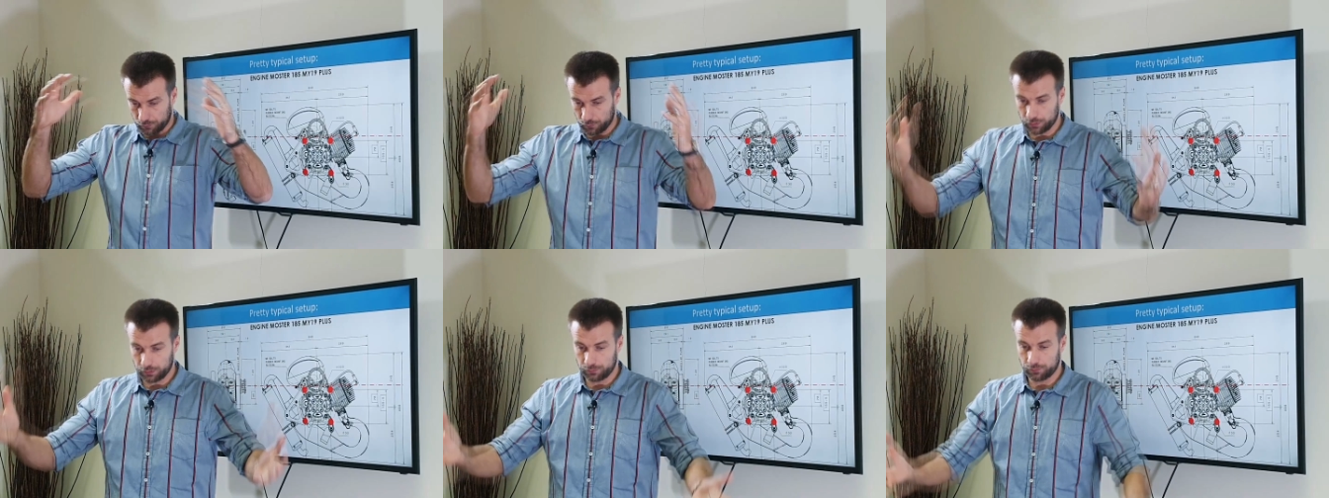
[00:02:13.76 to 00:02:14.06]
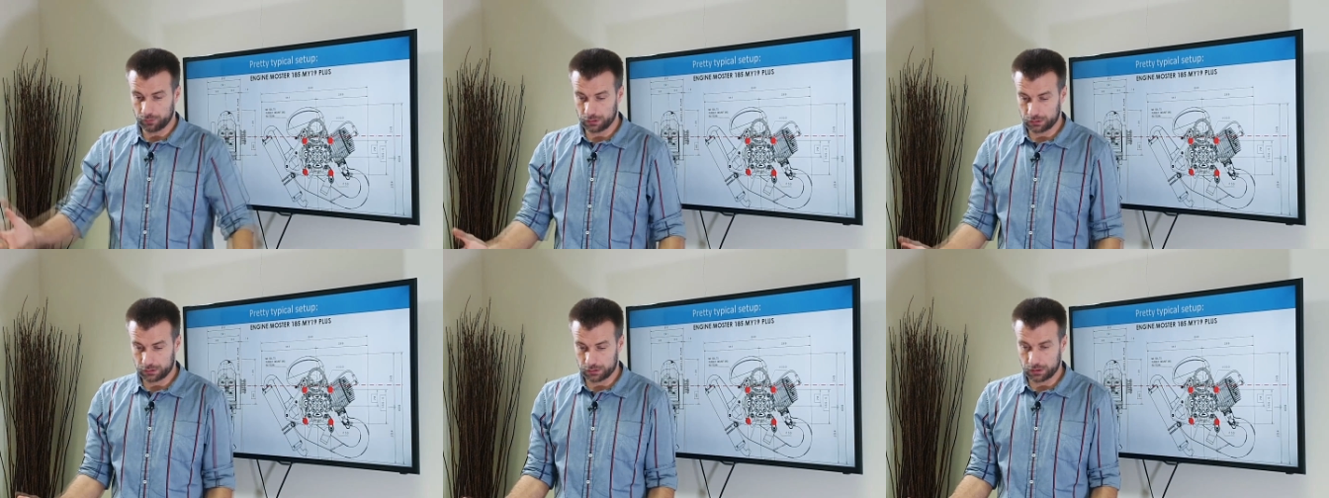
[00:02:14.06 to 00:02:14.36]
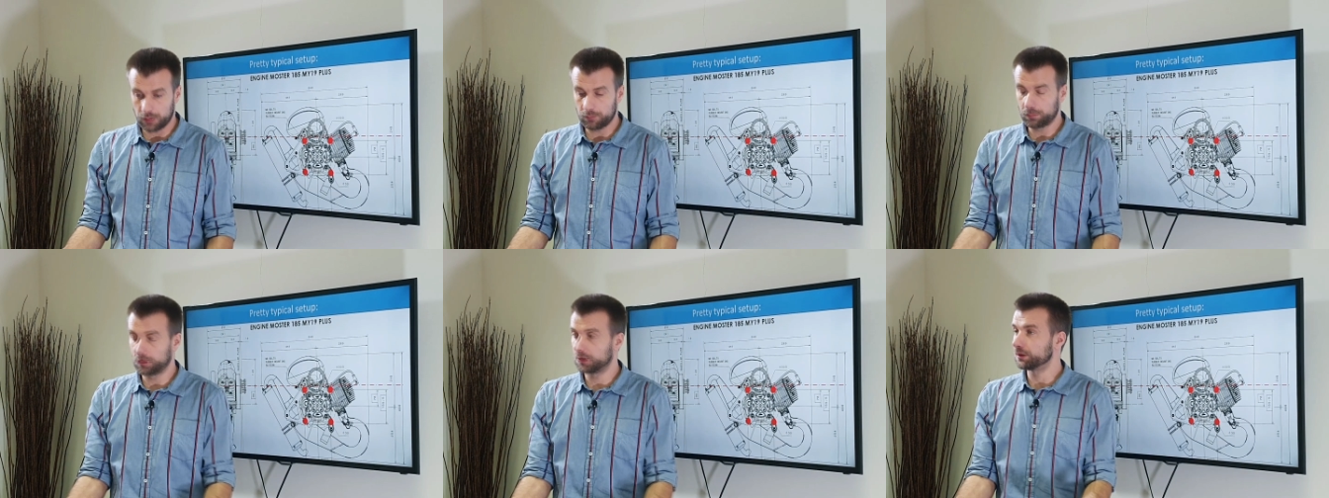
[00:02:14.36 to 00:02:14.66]
When we
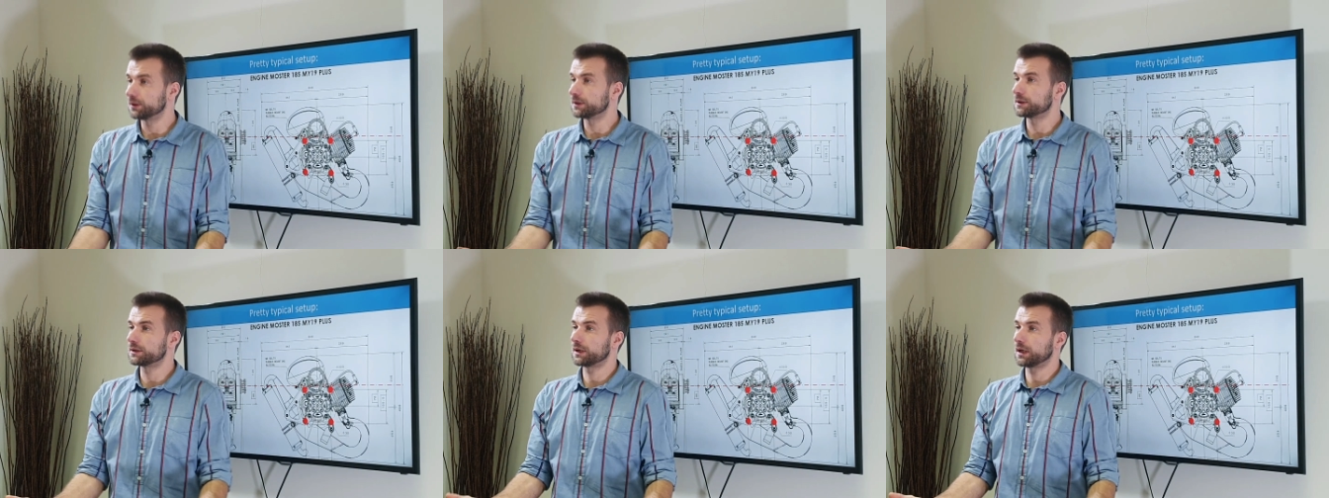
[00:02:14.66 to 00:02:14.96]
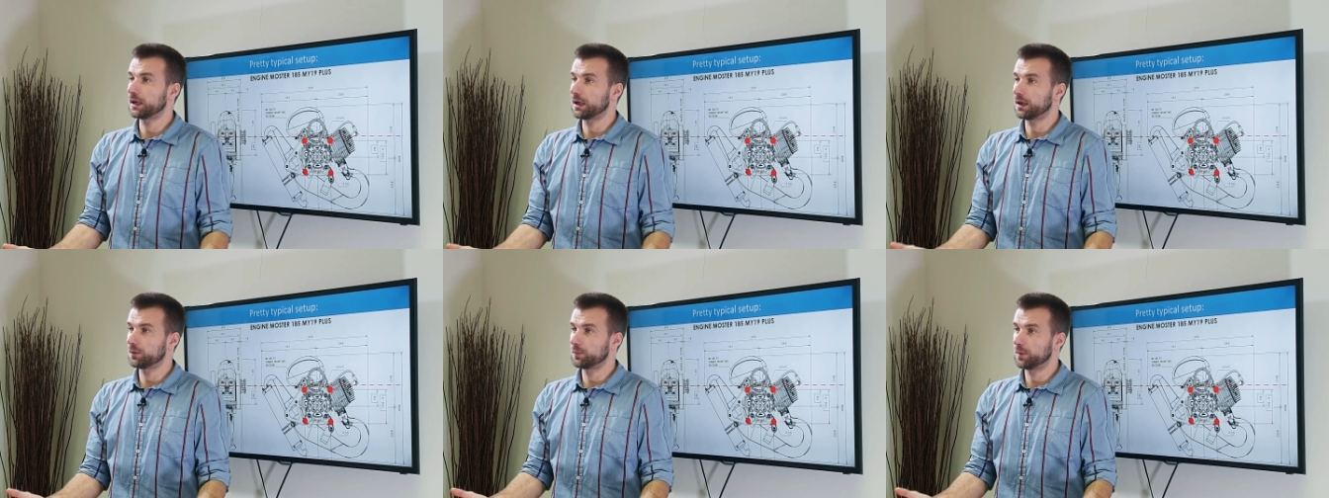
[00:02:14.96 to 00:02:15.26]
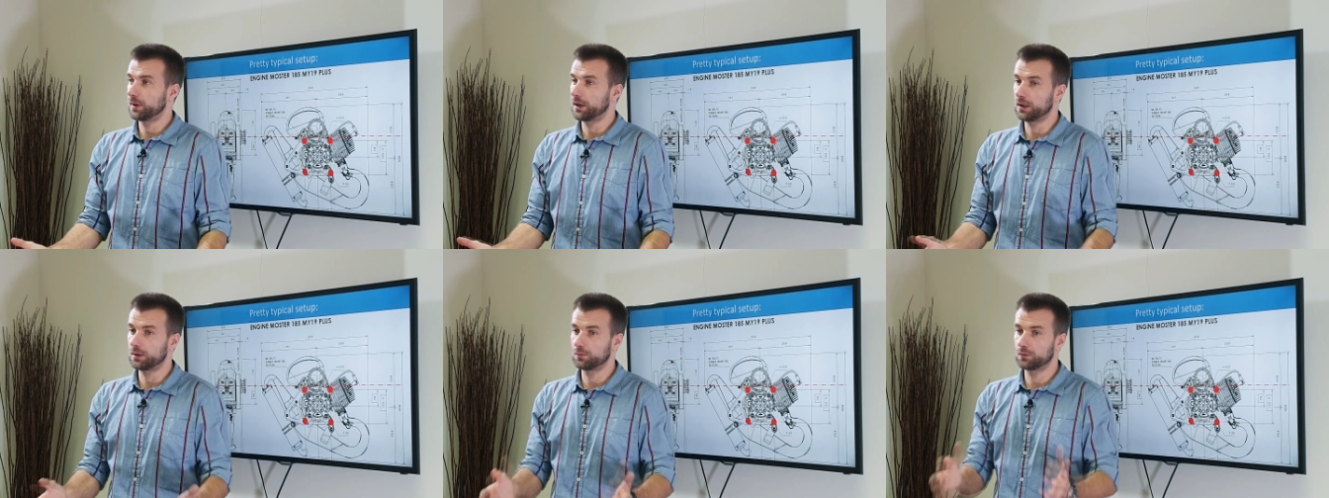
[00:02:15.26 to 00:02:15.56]
assemble the Scout
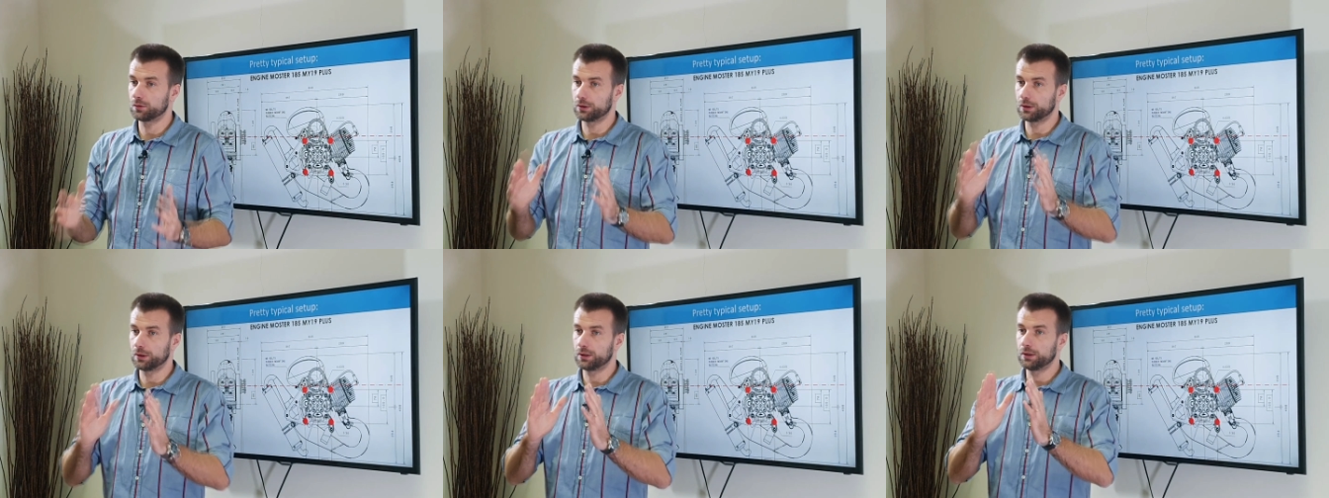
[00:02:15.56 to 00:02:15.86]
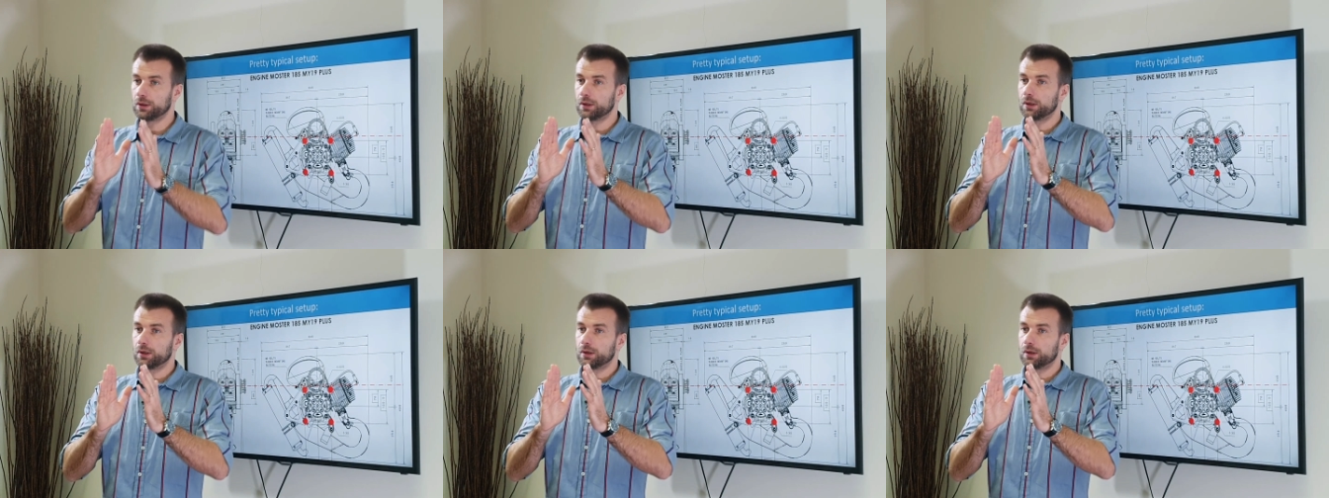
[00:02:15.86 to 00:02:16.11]
paramotor,